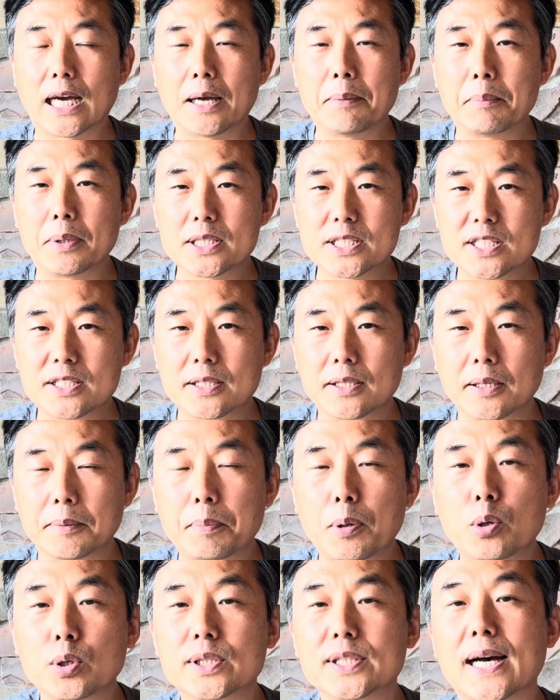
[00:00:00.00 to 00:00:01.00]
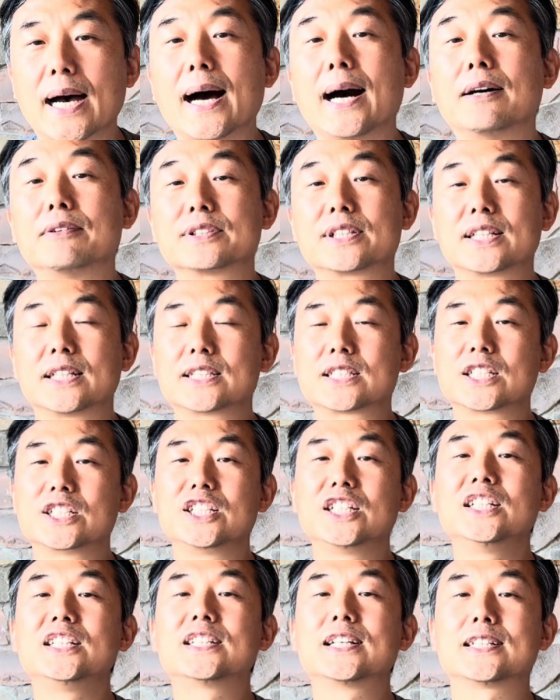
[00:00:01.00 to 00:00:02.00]
I must point out that
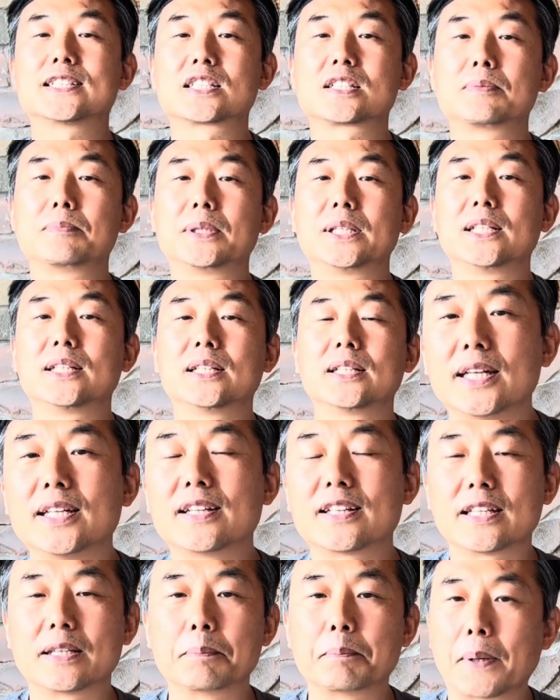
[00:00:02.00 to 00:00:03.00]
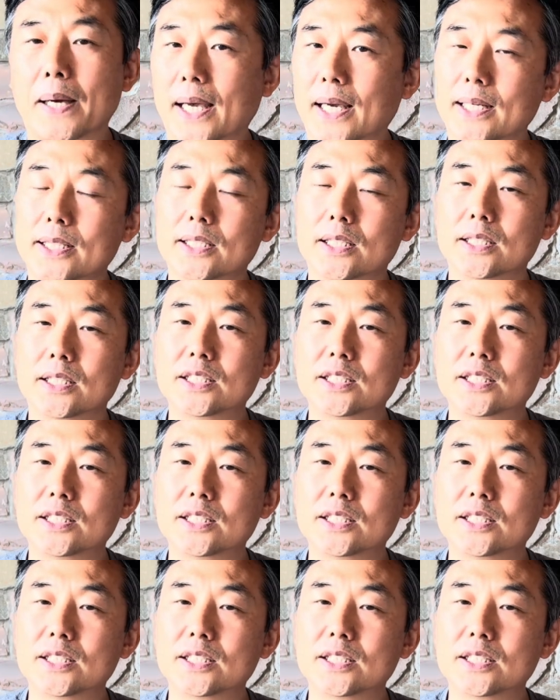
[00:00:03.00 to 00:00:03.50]
yin doesn't mean anything bad.